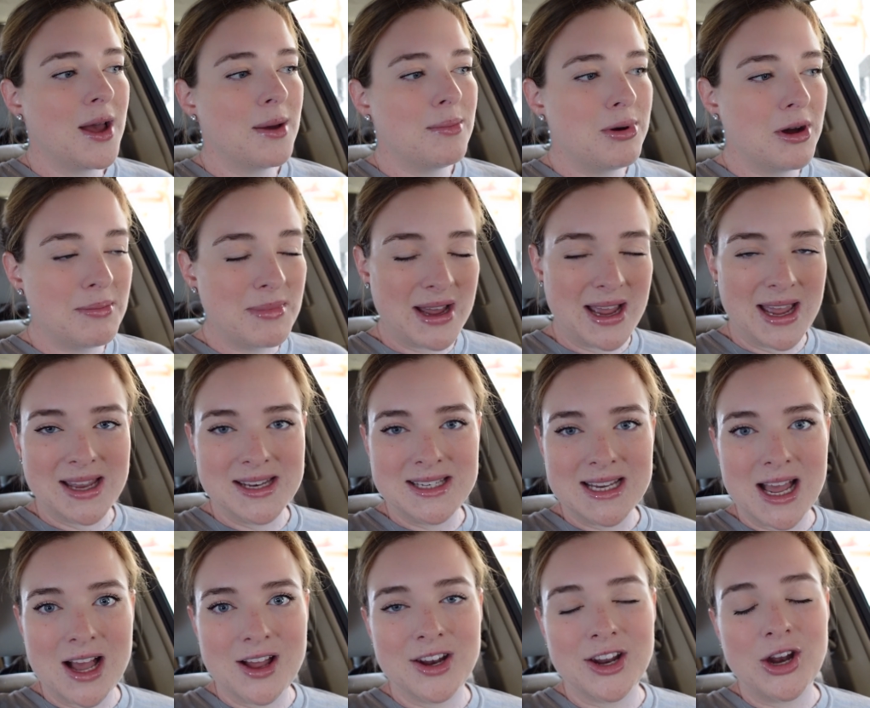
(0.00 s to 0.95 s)
put my head
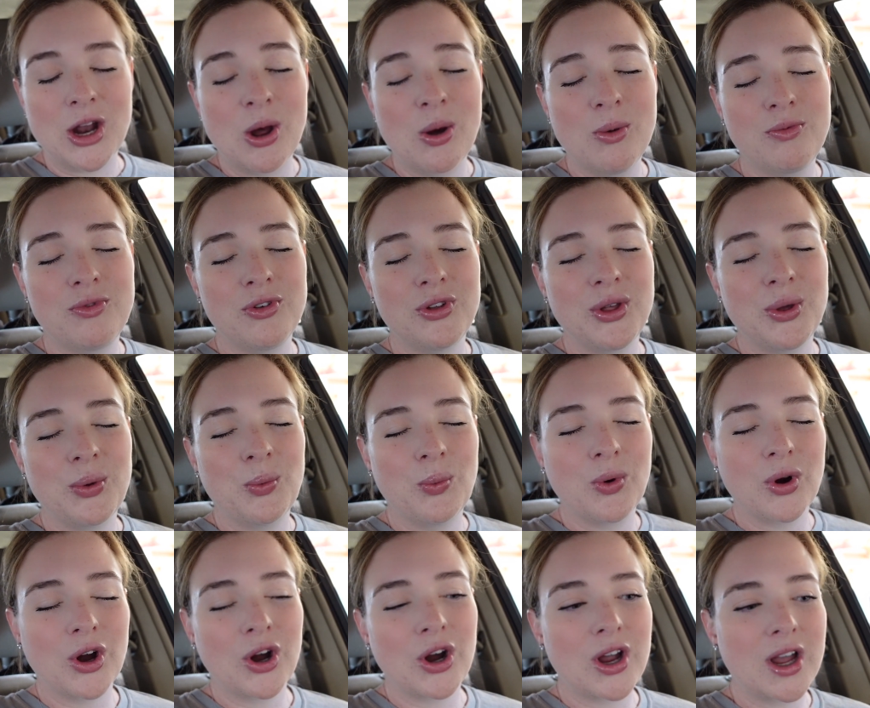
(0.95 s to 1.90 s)
down and hopefully
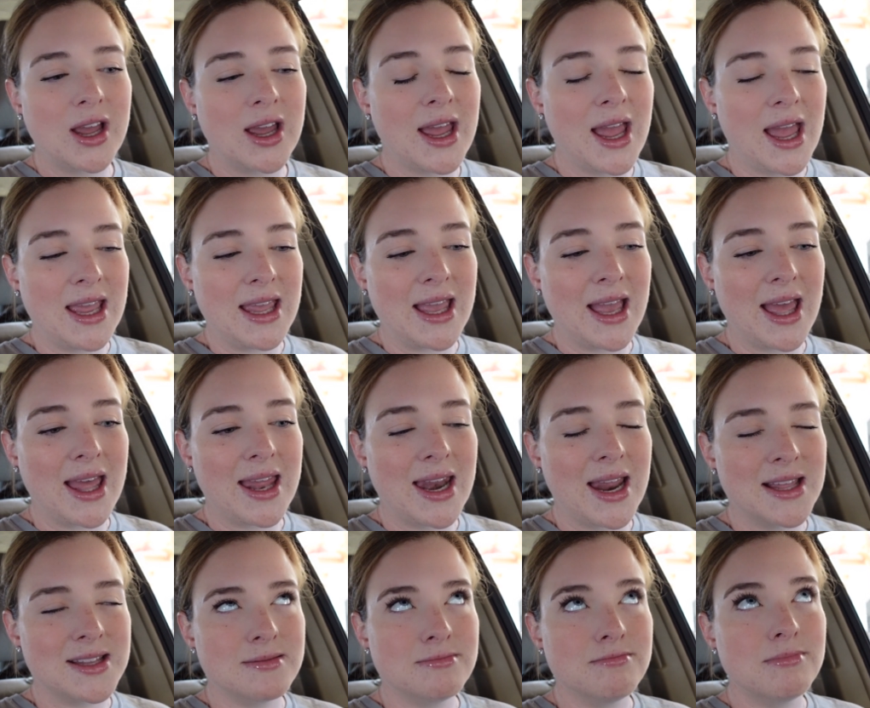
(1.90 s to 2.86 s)
work and get
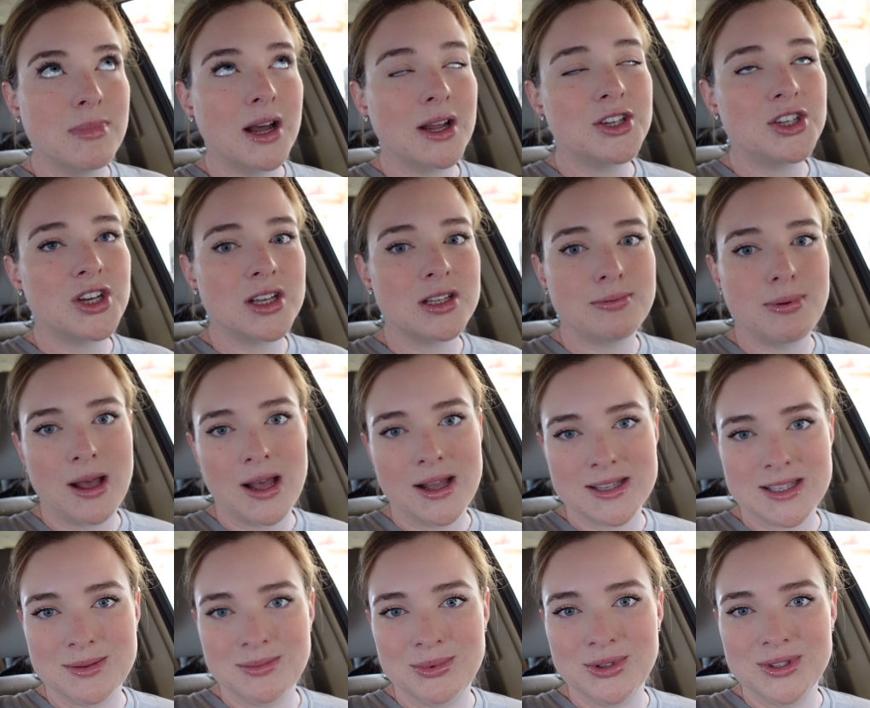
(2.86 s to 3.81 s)
as much as
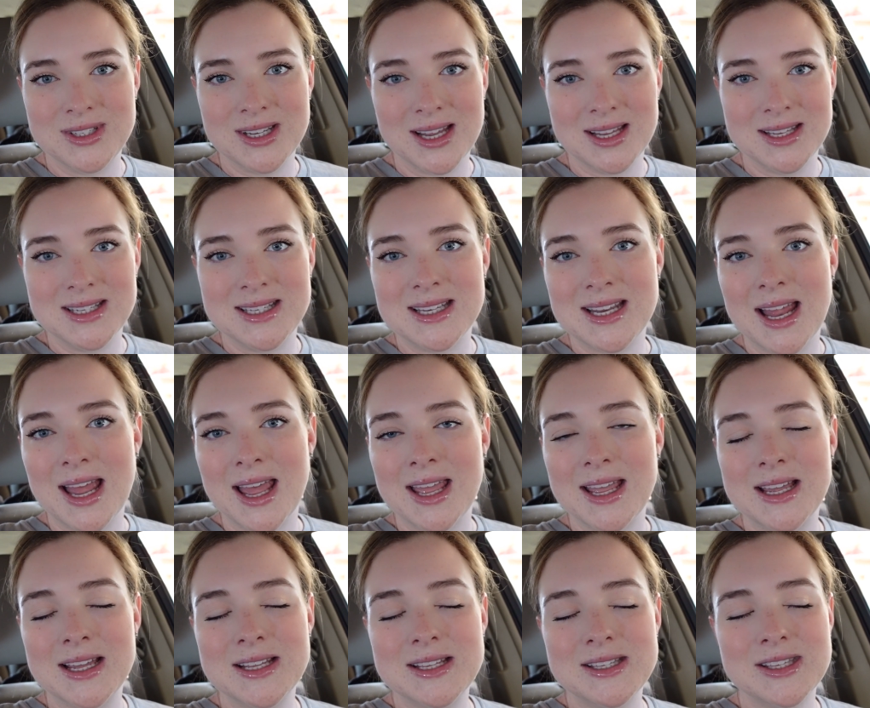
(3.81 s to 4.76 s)
possible done
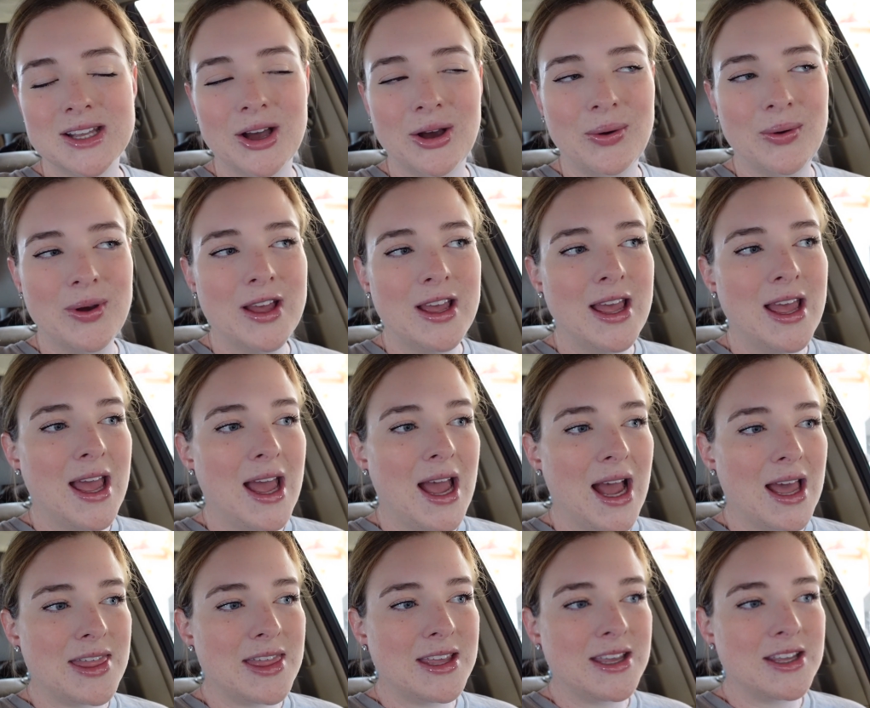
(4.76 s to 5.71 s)
today. So
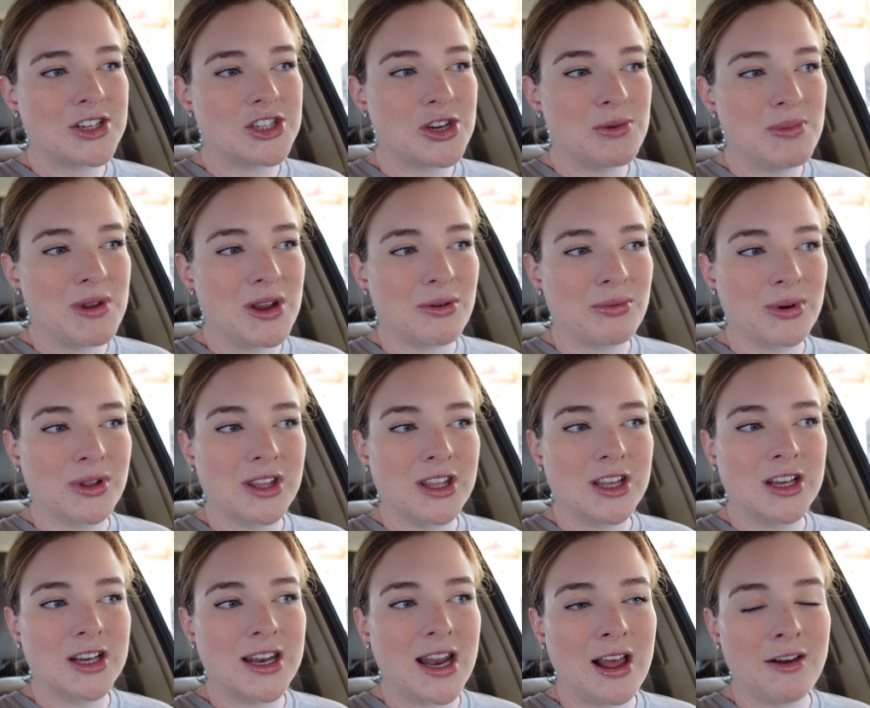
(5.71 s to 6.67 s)
I think it should be a really
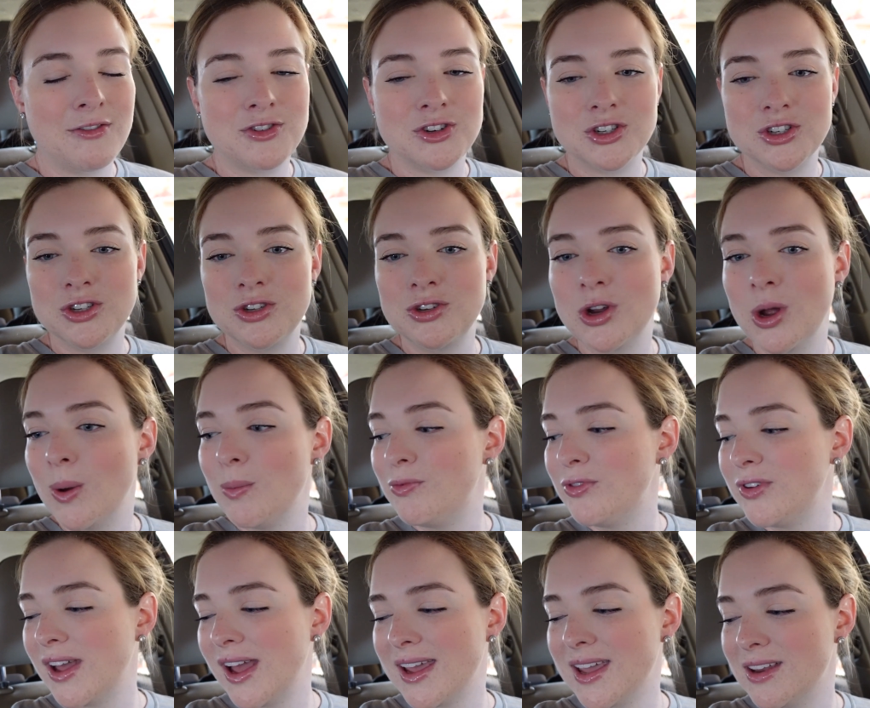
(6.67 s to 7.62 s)
good afternoon.
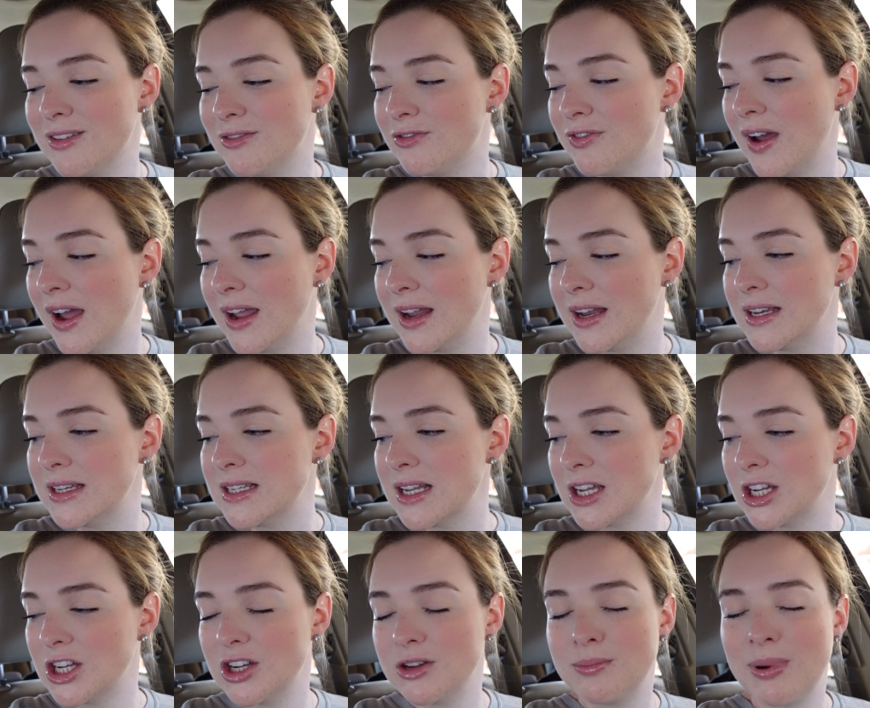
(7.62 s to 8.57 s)
Hopefully I can find
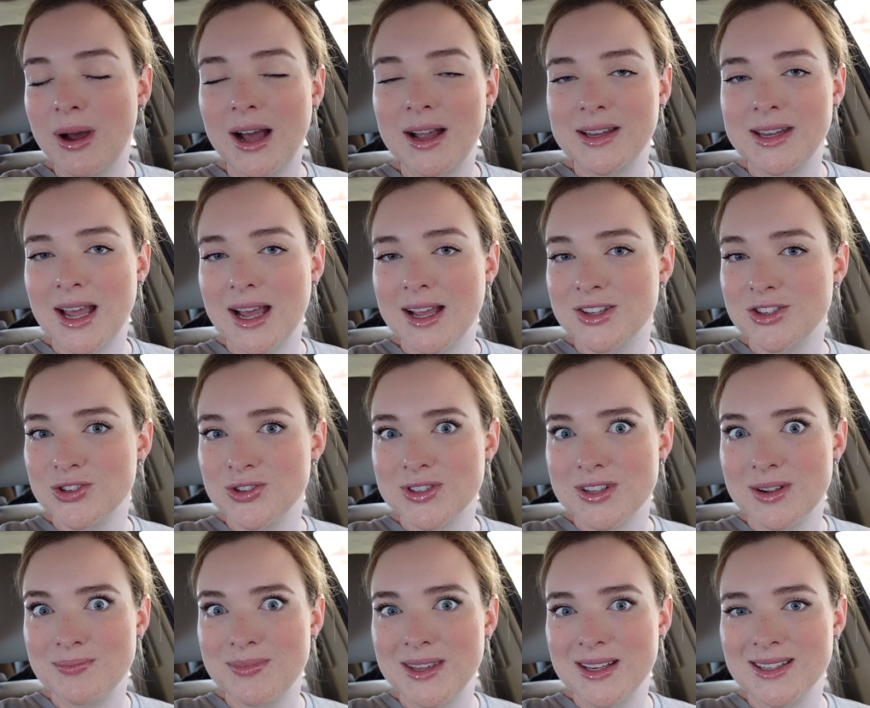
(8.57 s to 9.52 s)
a good podcast or
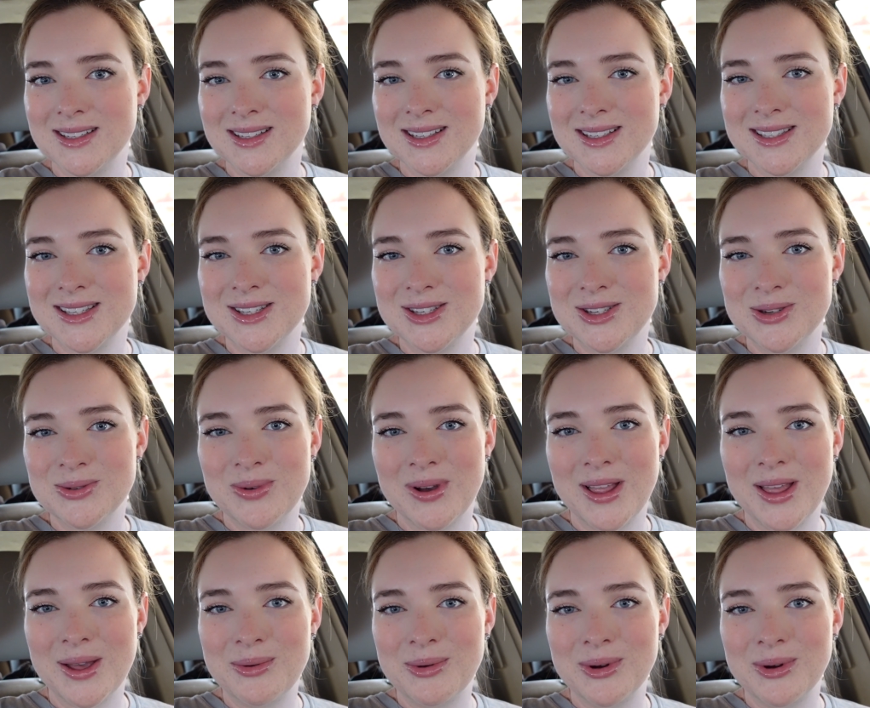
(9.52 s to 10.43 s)
something to listen to while I